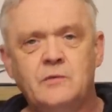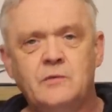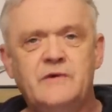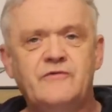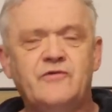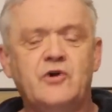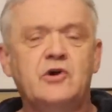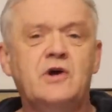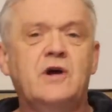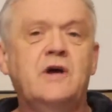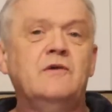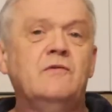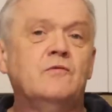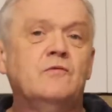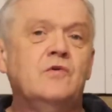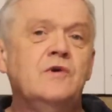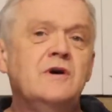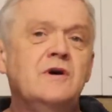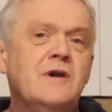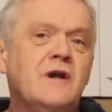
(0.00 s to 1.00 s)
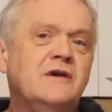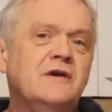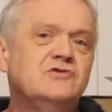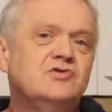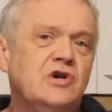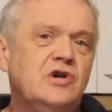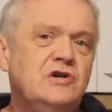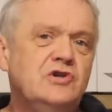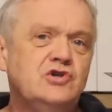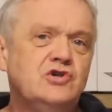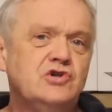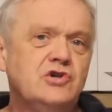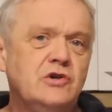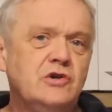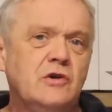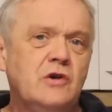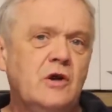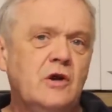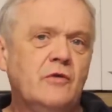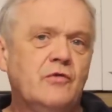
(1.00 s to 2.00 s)
We've got a
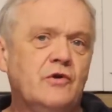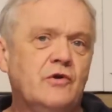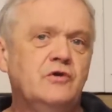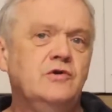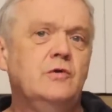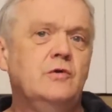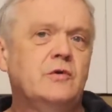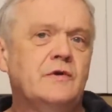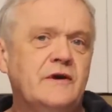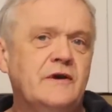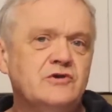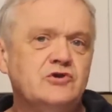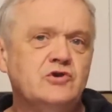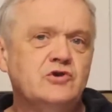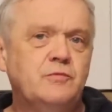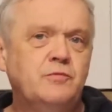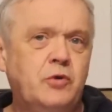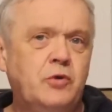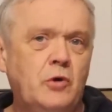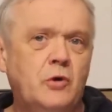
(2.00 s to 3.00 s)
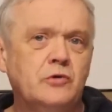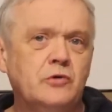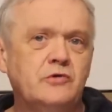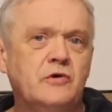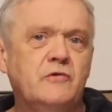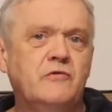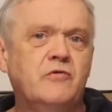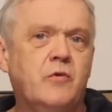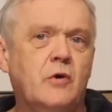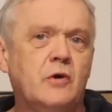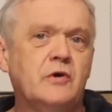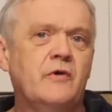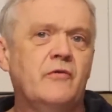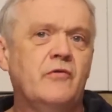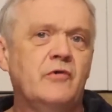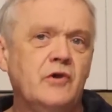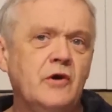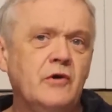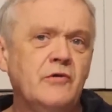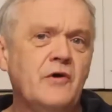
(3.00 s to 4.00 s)
realization that you'll get support of one
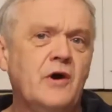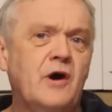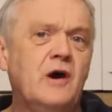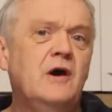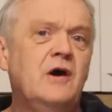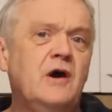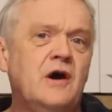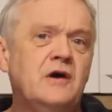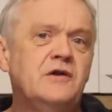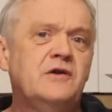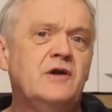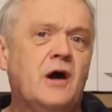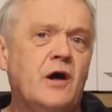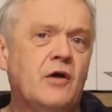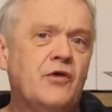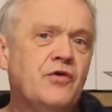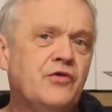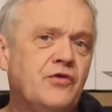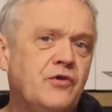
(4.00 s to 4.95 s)
and the other, and our